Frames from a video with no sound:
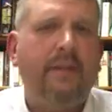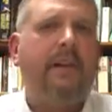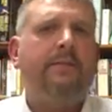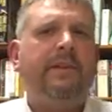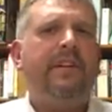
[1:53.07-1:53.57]

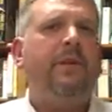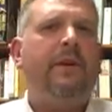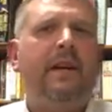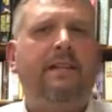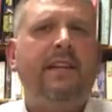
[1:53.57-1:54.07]
Now, let me tell you
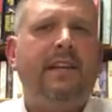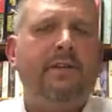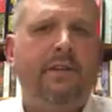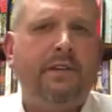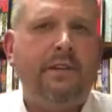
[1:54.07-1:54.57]
what I think he
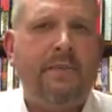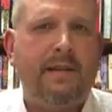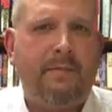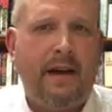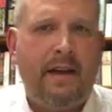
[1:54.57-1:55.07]
really
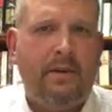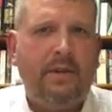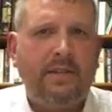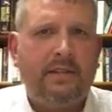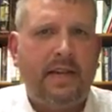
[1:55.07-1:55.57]
meant by that
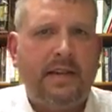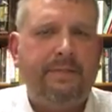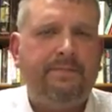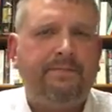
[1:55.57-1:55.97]
when he said it.